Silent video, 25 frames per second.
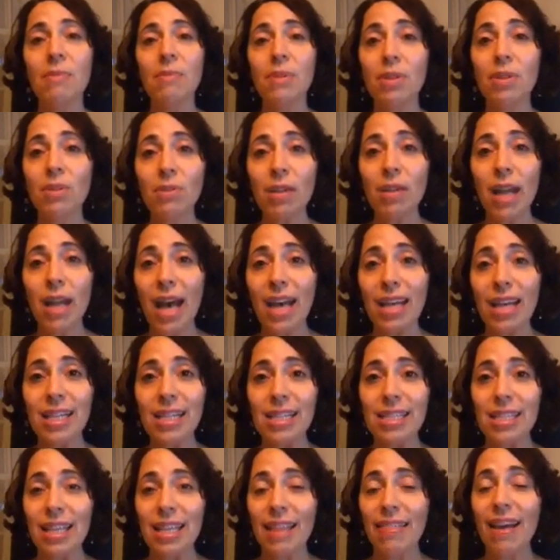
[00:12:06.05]
But the
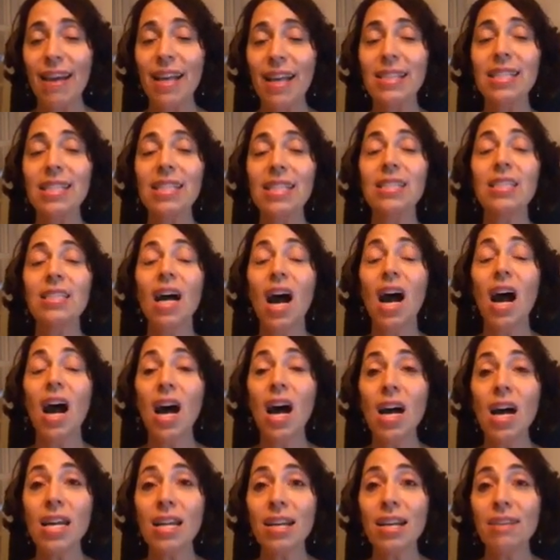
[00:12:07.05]
reality is that is a
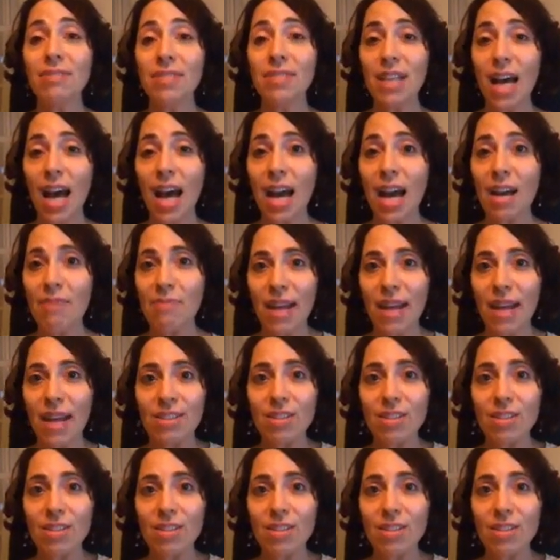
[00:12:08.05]
ton of time.